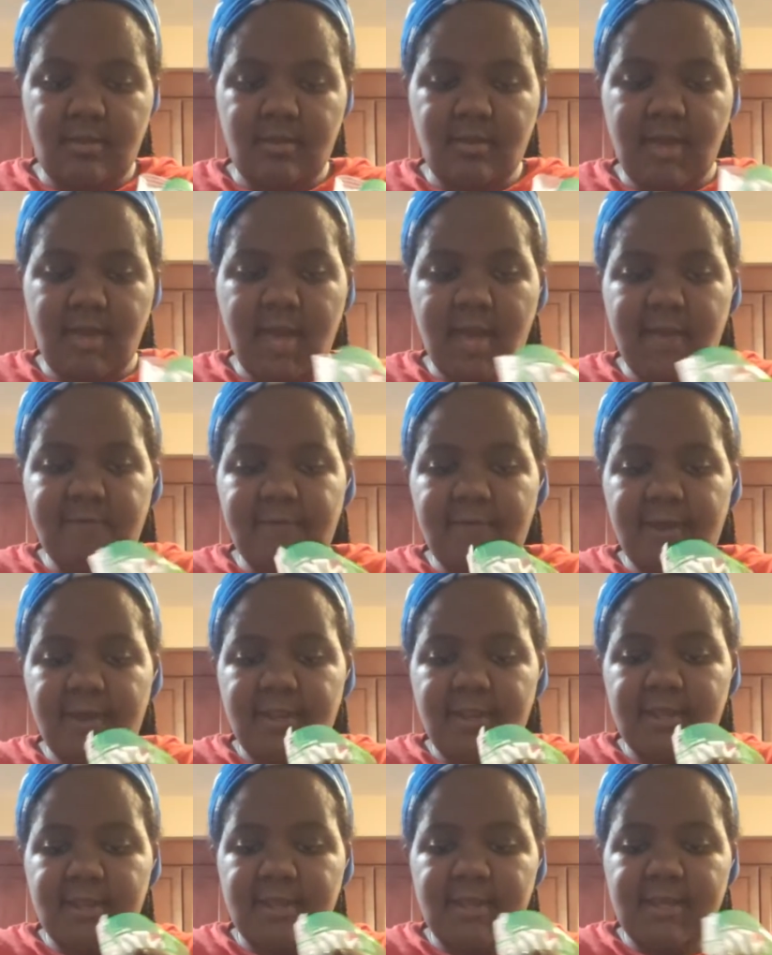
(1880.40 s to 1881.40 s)
I
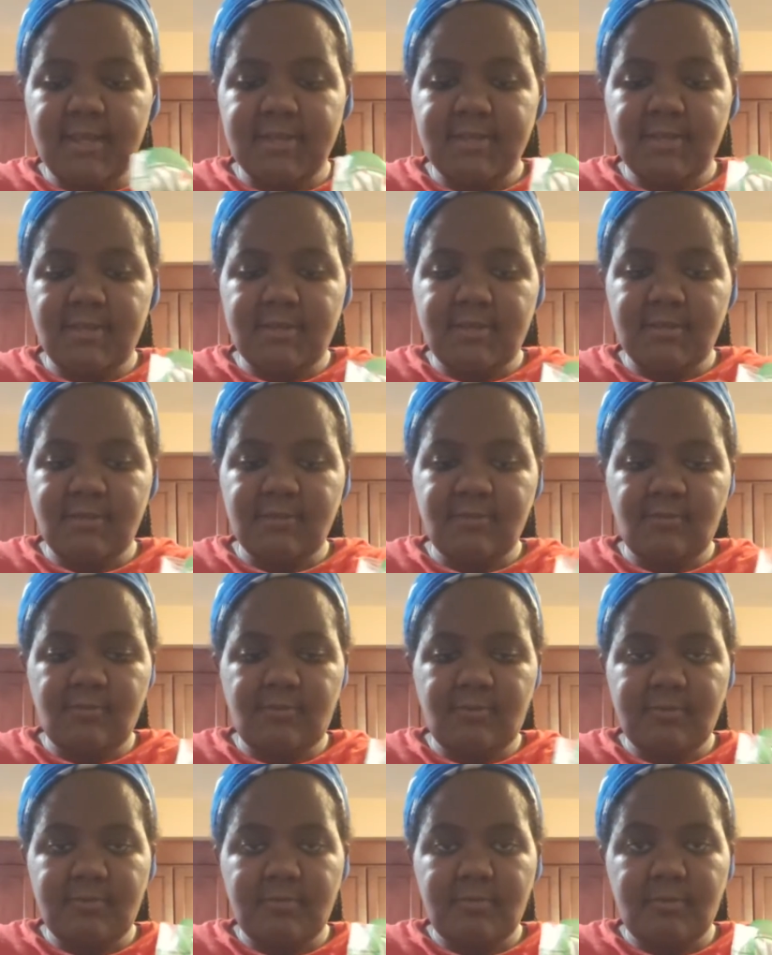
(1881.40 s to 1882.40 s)
find it easier to do
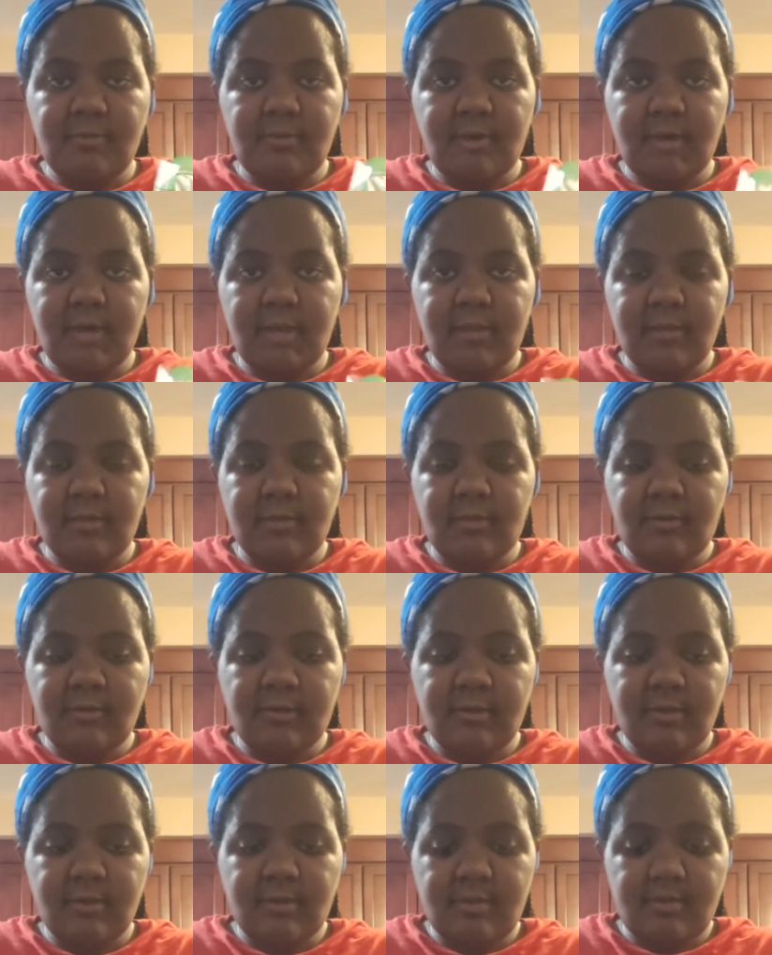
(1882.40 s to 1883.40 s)
with either
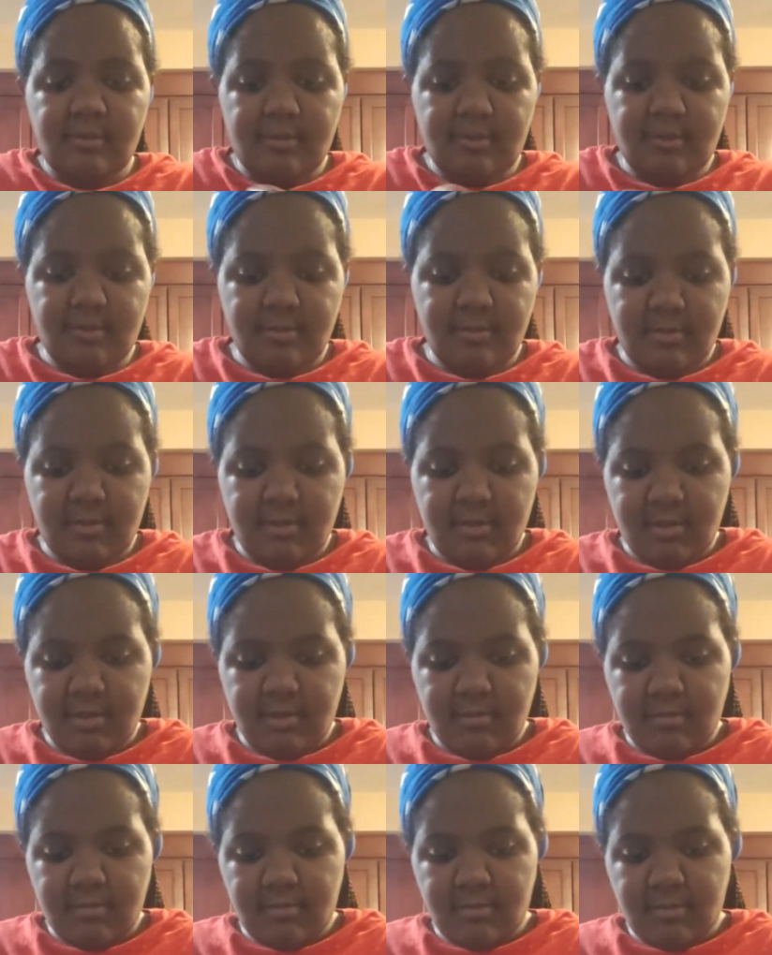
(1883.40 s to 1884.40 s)
or.
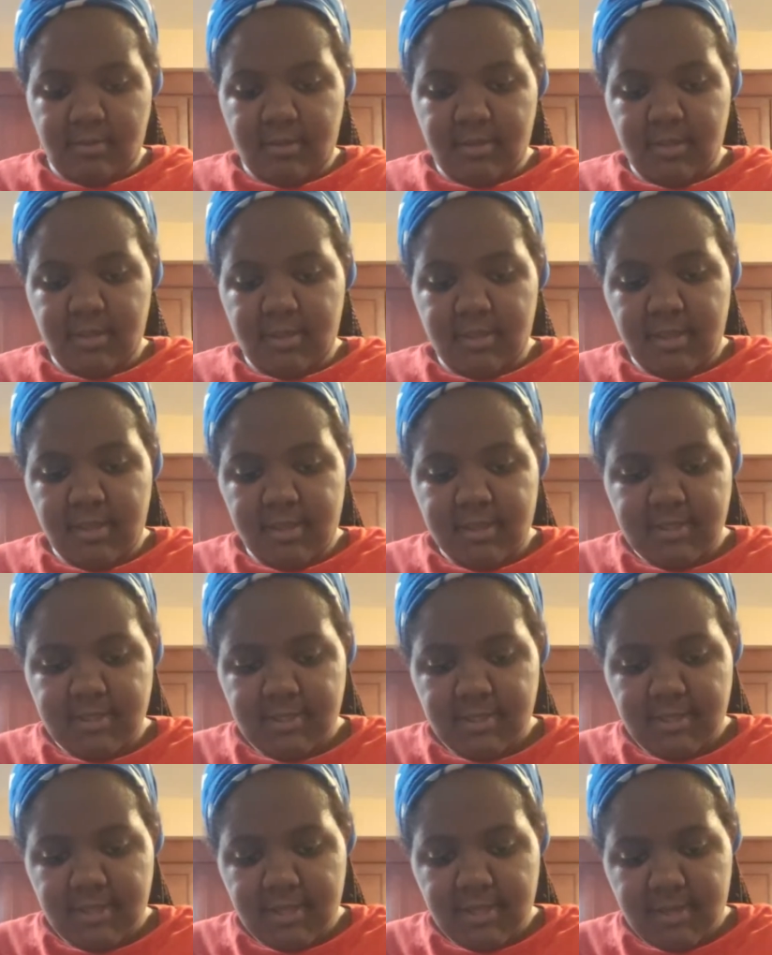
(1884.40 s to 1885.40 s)
But that's
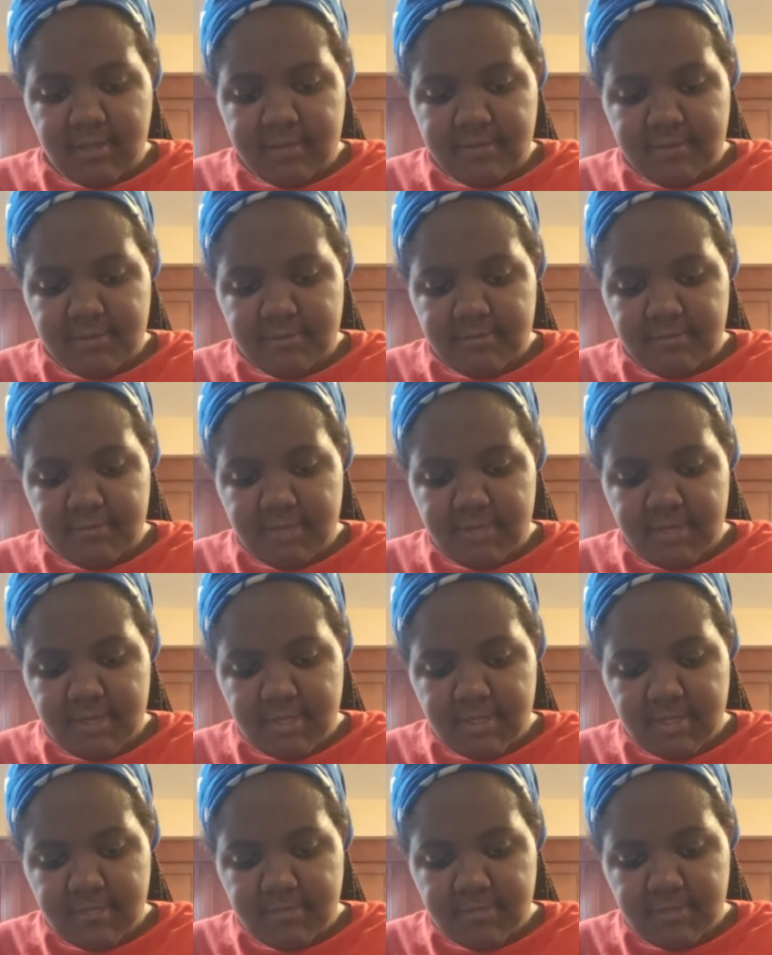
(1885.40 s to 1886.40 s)
not up to me.
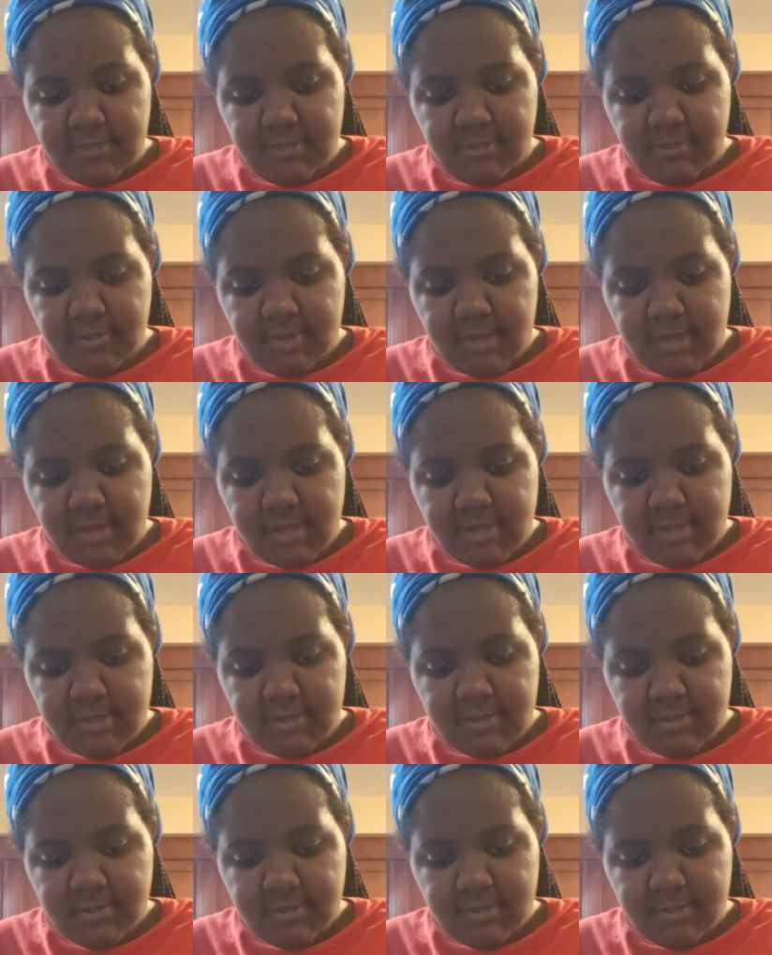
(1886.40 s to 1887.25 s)
It's up to you guys.